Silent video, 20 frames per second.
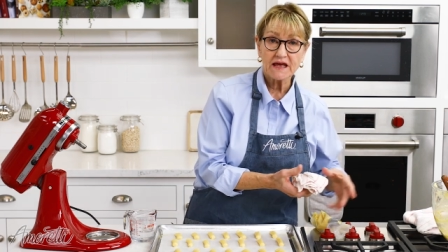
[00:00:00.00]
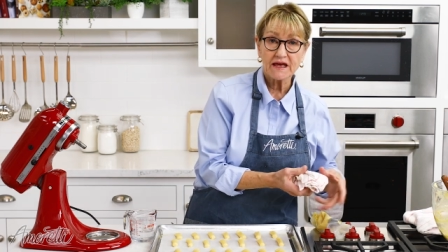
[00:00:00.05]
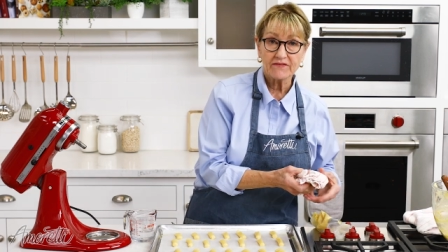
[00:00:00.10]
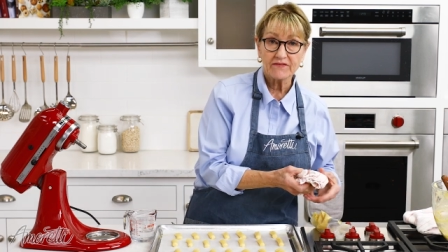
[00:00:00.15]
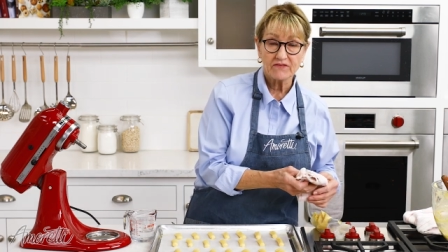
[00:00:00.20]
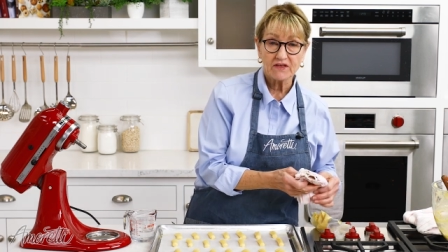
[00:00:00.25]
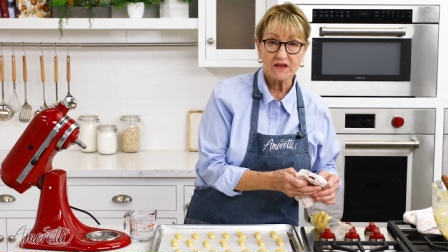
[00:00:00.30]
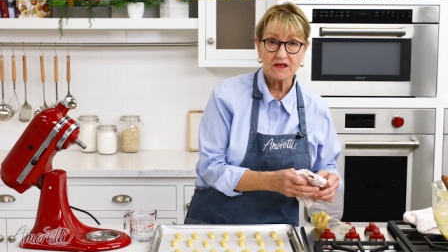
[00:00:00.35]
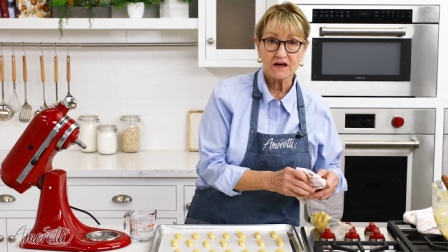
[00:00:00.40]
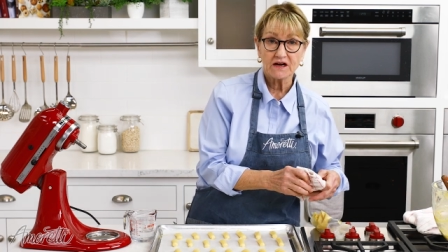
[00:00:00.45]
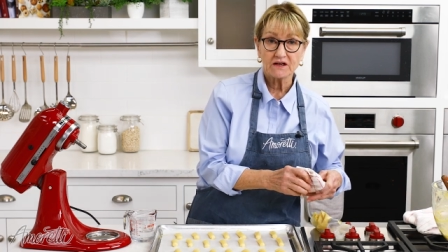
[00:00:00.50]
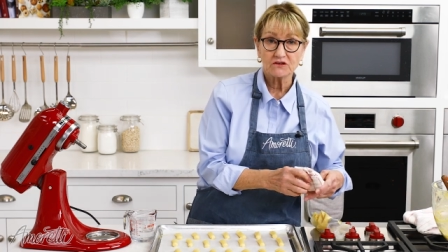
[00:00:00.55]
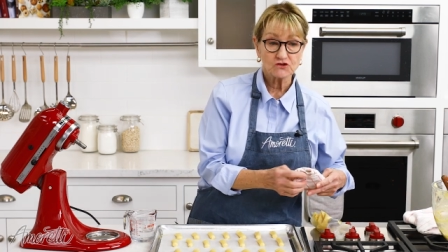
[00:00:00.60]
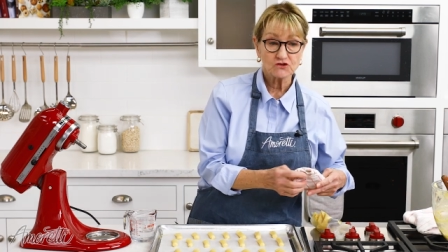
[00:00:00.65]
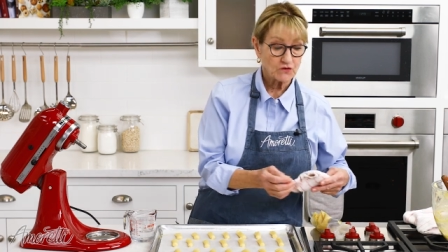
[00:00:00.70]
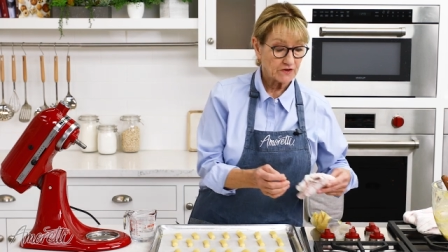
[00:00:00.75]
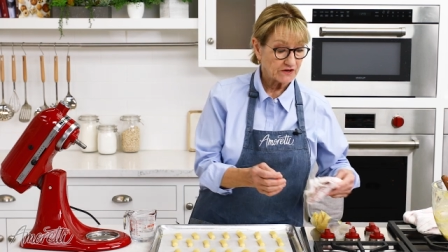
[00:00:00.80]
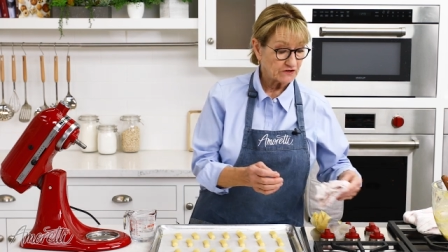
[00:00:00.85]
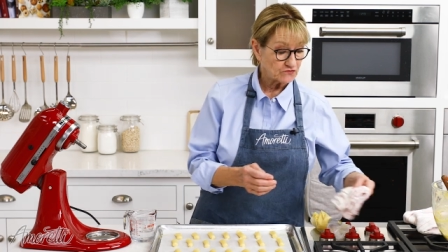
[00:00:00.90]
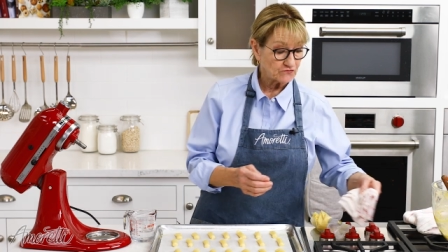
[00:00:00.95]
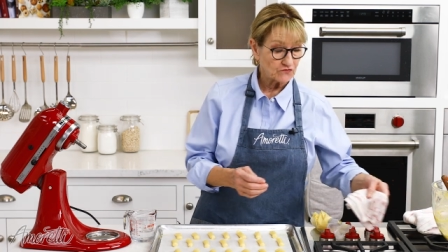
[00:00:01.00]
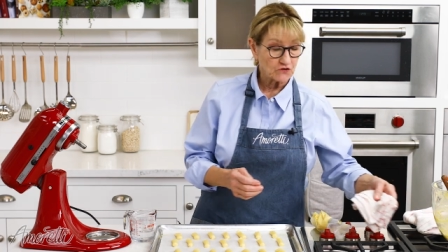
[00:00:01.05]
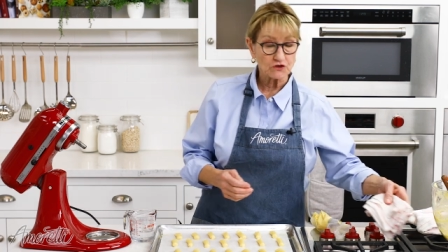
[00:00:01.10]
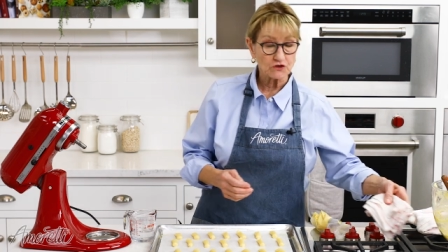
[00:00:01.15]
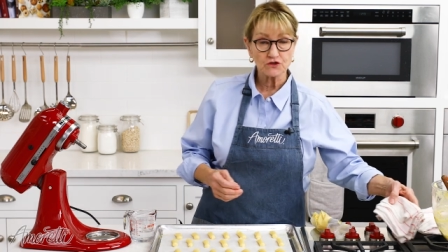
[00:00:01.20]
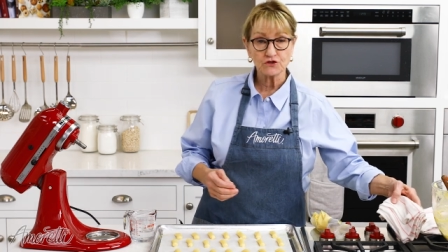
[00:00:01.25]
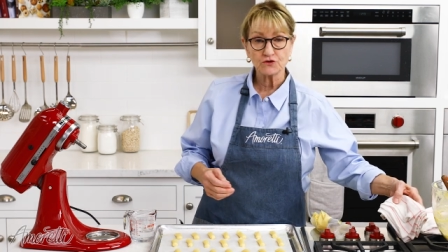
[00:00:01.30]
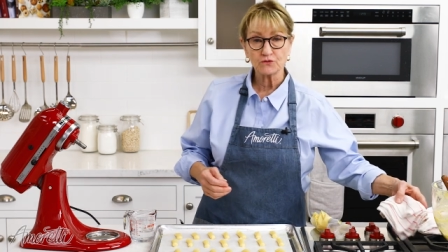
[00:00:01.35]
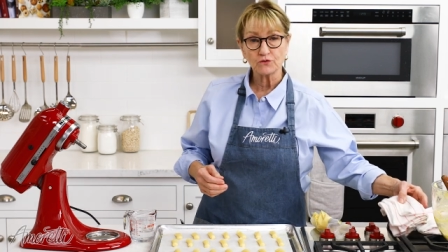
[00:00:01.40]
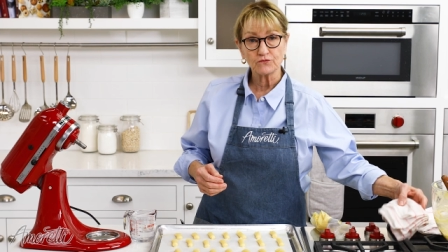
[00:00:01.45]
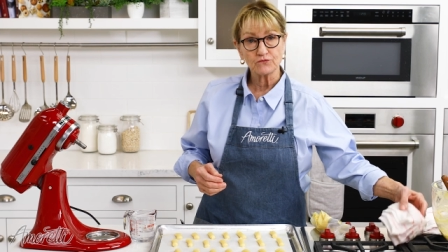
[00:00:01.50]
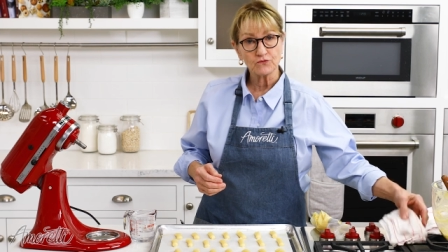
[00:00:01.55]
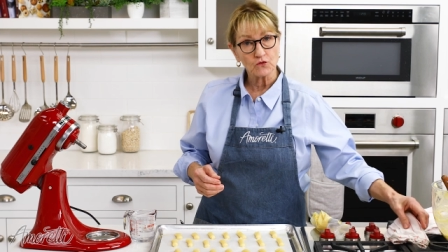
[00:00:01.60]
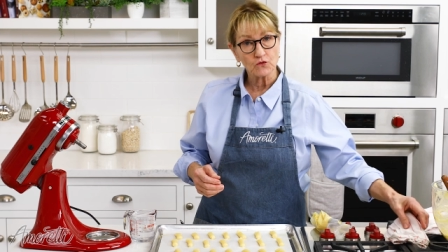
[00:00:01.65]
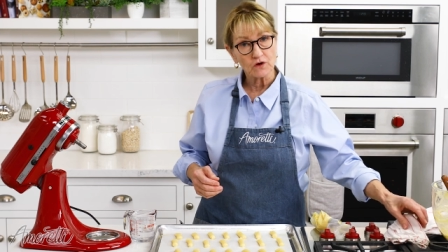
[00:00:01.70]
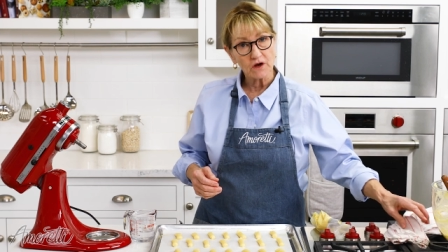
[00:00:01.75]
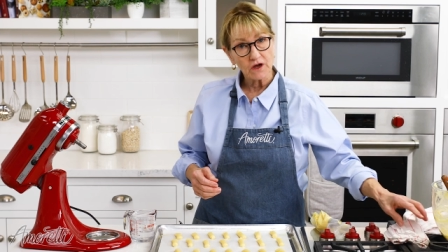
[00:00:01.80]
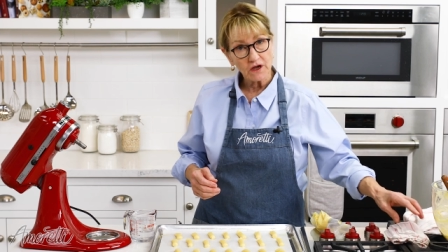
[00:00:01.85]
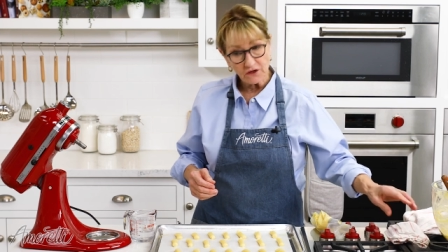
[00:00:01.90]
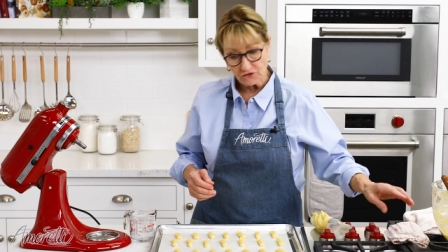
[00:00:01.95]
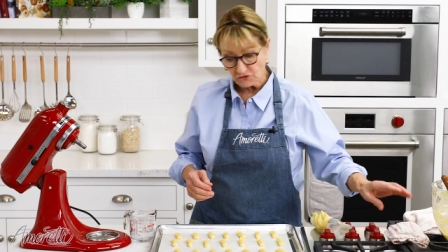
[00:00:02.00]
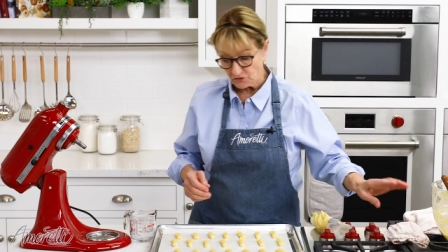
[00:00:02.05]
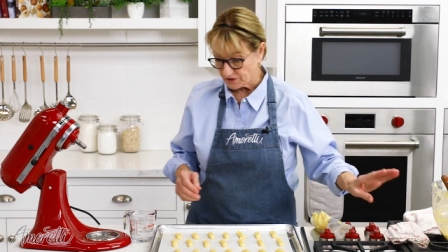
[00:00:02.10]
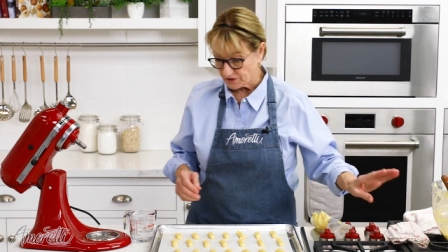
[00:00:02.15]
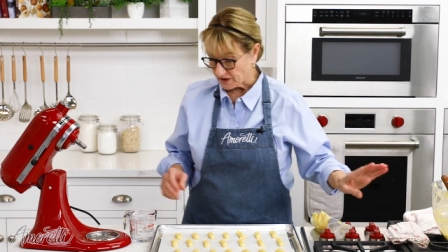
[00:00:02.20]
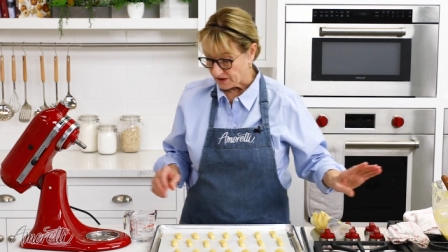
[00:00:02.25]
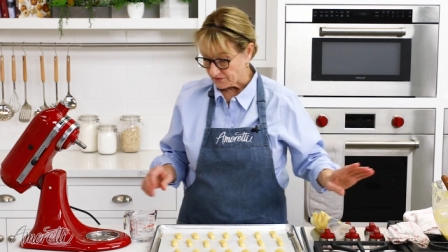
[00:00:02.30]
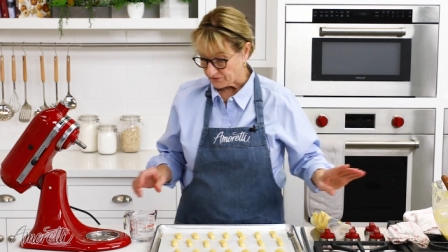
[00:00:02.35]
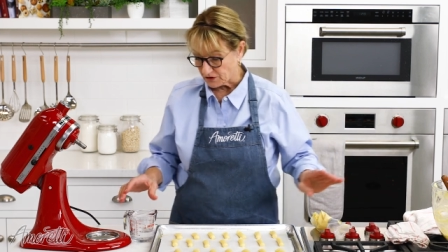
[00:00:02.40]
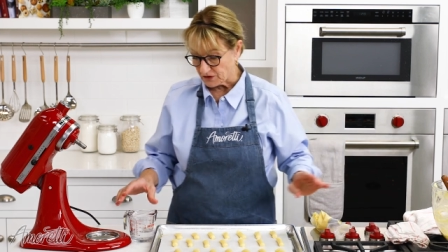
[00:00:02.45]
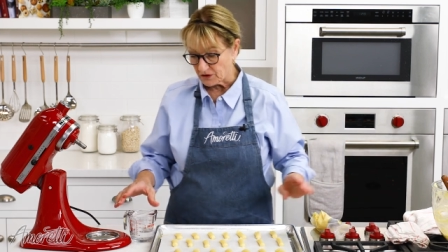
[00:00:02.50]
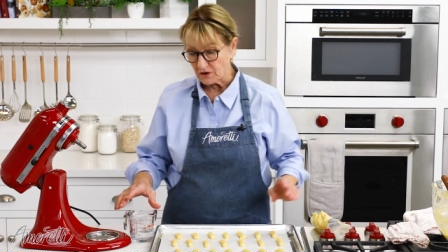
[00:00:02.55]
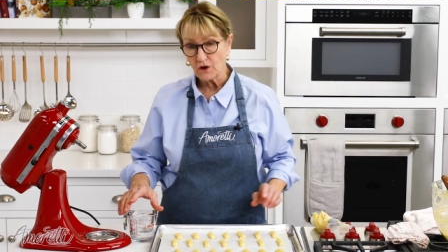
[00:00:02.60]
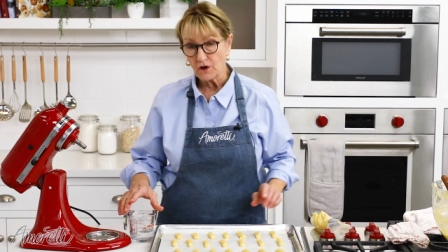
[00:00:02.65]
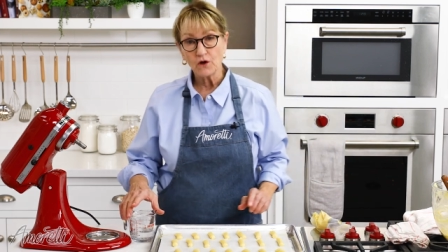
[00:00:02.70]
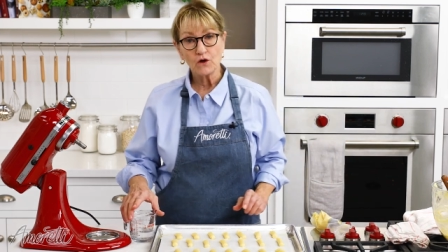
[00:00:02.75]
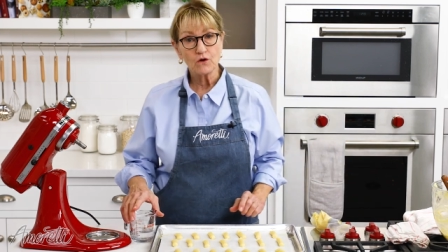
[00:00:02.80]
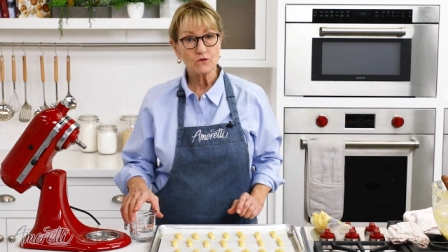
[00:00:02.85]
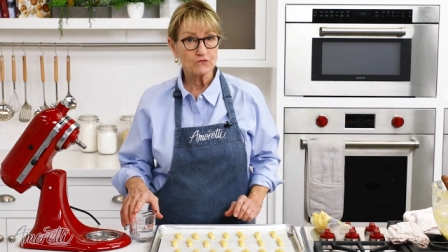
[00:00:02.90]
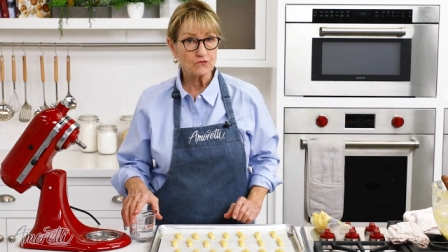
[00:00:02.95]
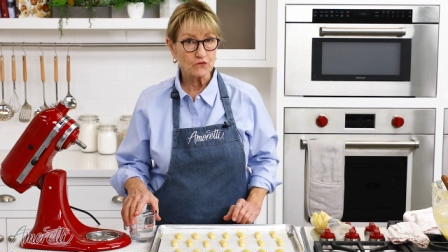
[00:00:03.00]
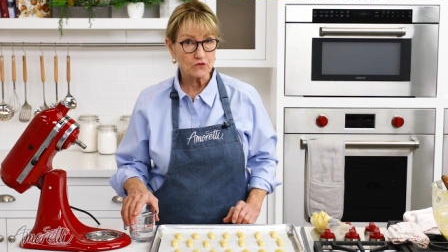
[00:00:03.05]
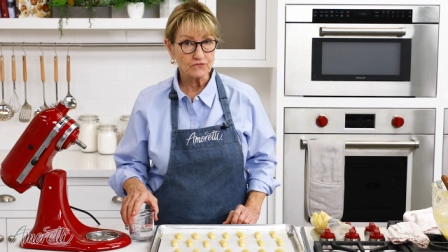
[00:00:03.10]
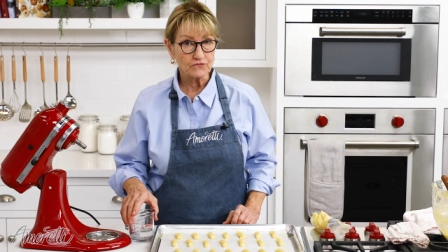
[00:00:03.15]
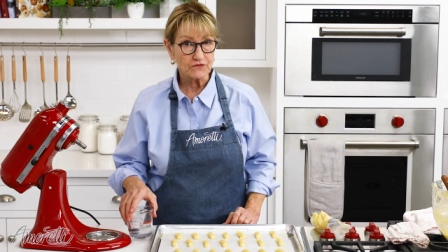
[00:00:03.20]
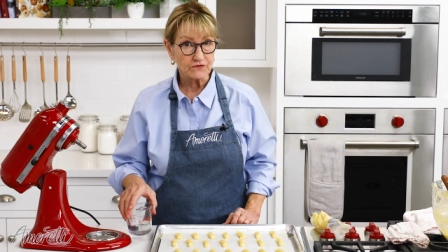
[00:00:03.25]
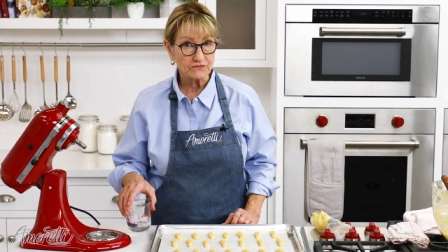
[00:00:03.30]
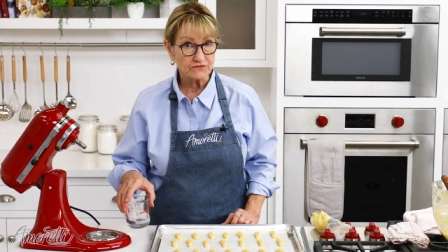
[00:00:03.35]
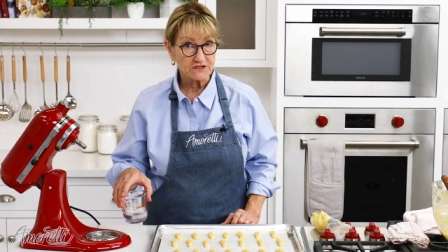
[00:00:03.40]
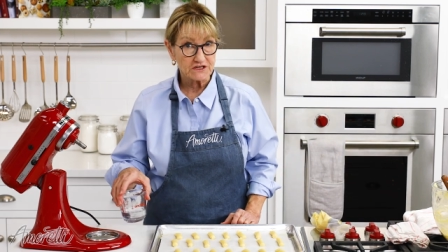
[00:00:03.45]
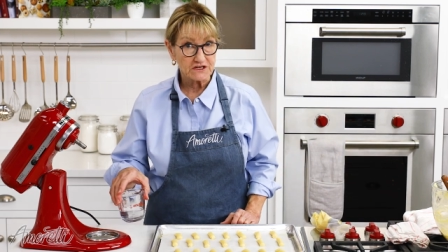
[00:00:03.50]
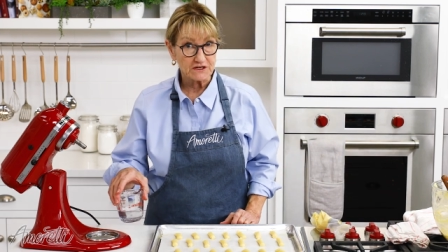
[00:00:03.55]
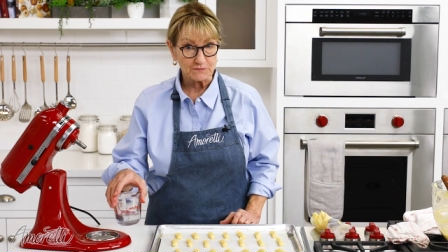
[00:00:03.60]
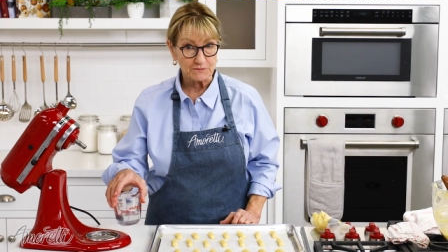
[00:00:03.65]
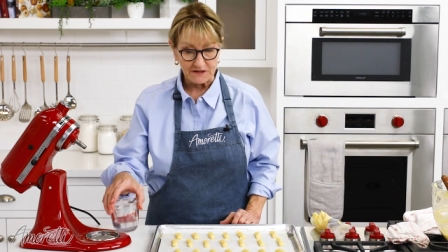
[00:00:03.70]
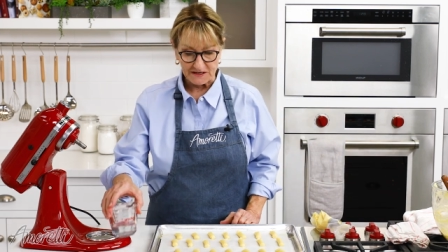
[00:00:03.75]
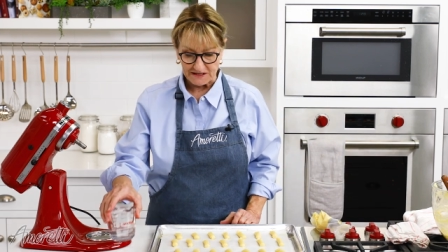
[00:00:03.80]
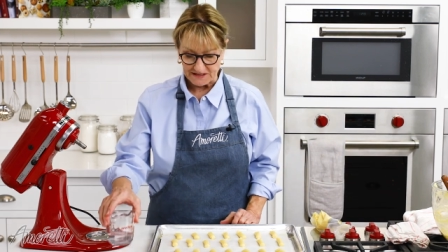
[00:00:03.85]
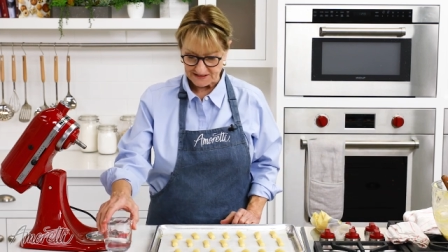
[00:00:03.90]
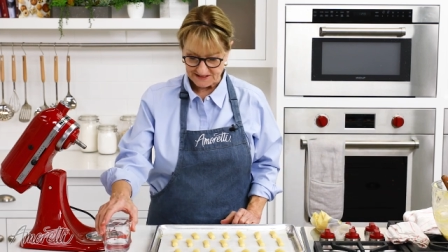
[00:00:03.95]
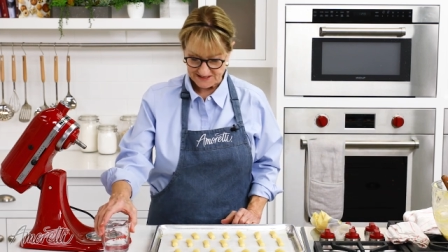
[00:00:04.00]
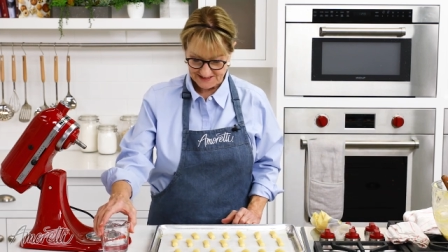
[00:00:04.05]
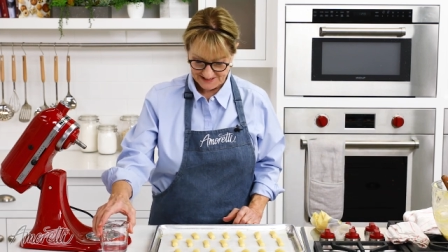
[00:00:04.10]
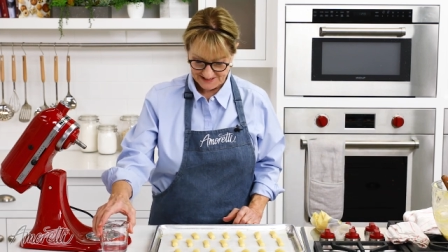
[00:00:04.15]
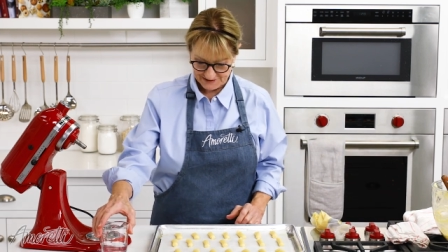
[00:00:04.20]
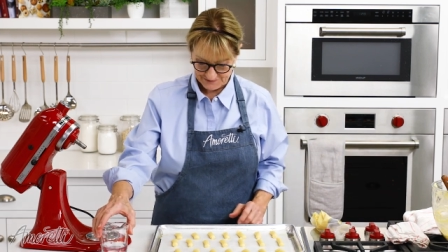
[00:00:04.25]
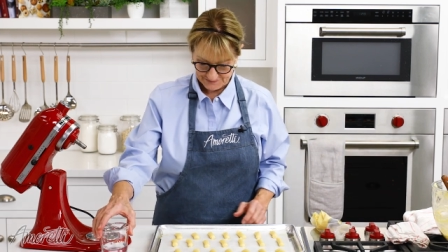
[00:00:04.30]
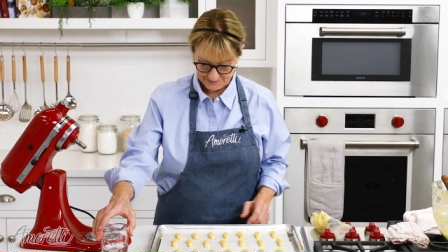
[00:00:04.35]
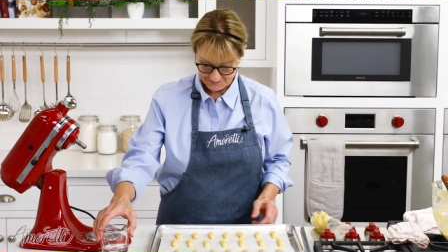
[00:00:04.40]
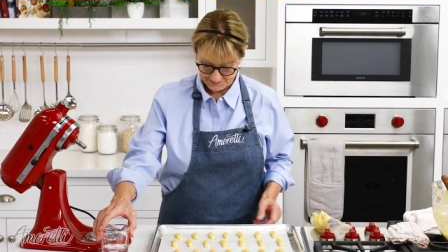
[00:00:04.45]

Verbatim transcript: and then I'll transfer it to a 400 oven for 15 minutes.